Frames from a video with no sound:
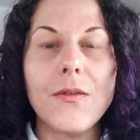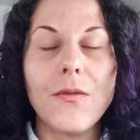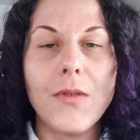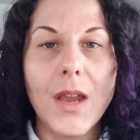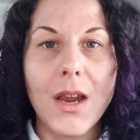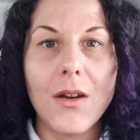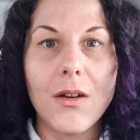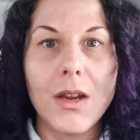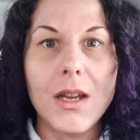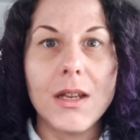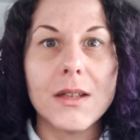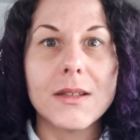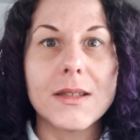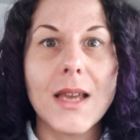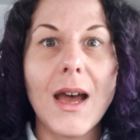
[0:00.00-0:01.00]
very
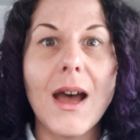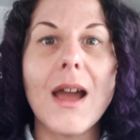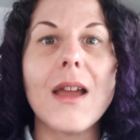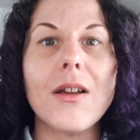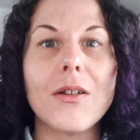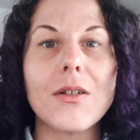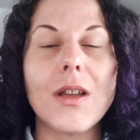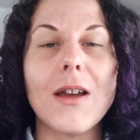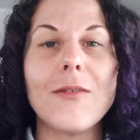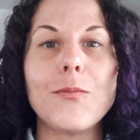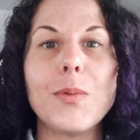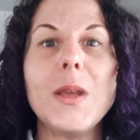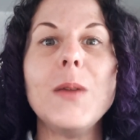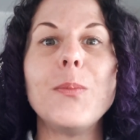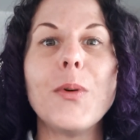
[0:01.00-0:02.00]
tired of
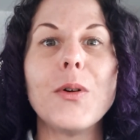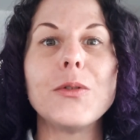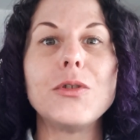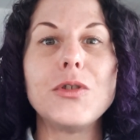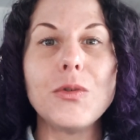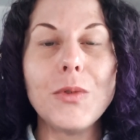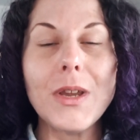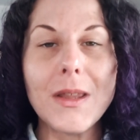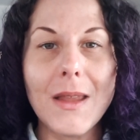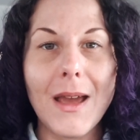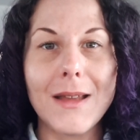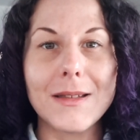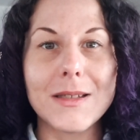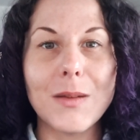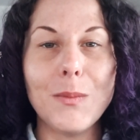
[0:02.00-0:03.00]
people doing
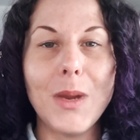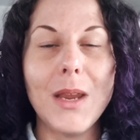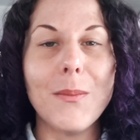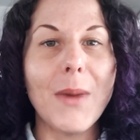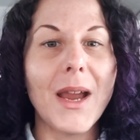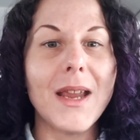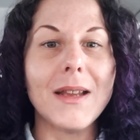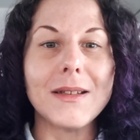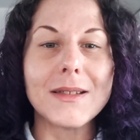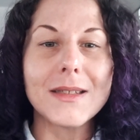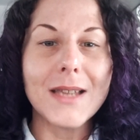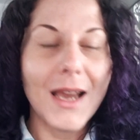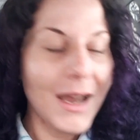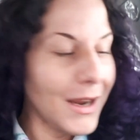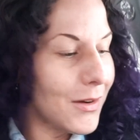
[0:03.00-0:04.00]
that to me my
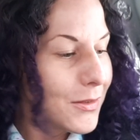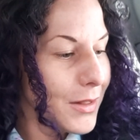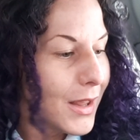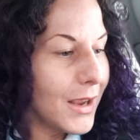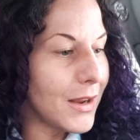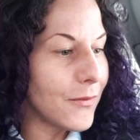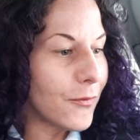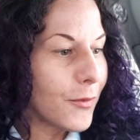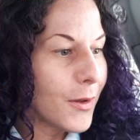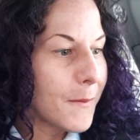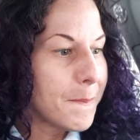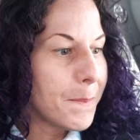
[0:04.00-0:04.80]
entire life.